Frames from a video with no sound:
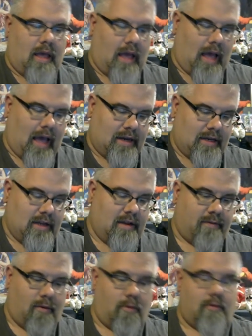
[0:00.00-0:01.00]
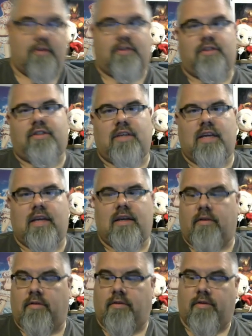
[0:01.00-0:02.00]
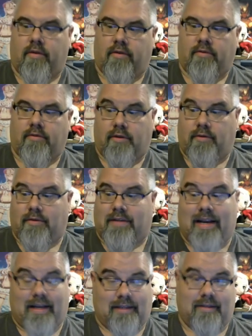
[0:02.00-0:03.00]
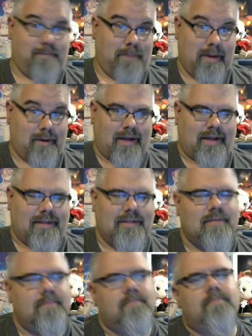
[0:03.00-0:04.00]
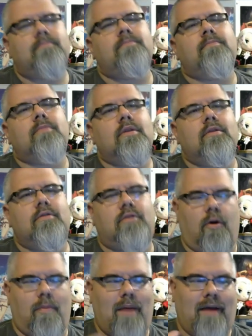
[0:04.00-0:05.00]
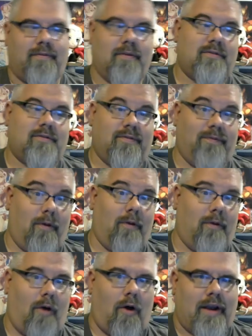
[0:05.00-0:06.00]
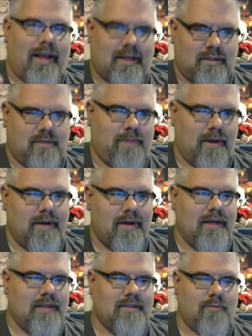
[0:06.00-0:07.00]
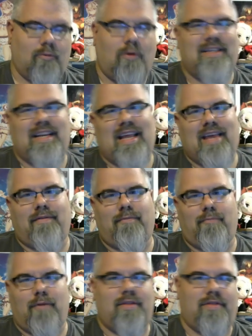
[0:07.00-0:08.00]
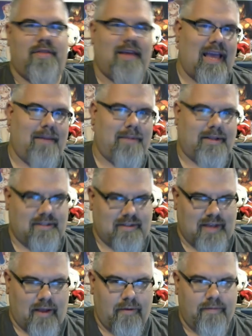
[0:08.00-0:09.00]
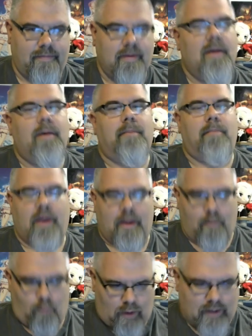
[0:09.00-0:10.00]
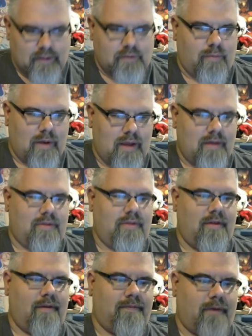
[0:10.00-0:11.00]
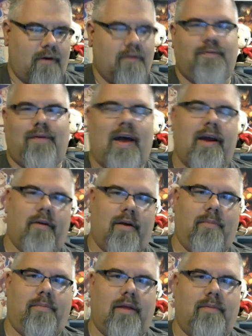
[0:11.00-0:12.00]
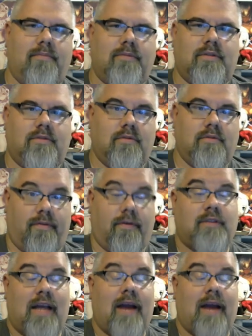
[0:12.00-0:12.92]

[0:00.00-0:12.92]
I did, of course, see, you said experience. So my first full-on experience wasn't even with the game itself, but it was with the first Fire Emblems, the first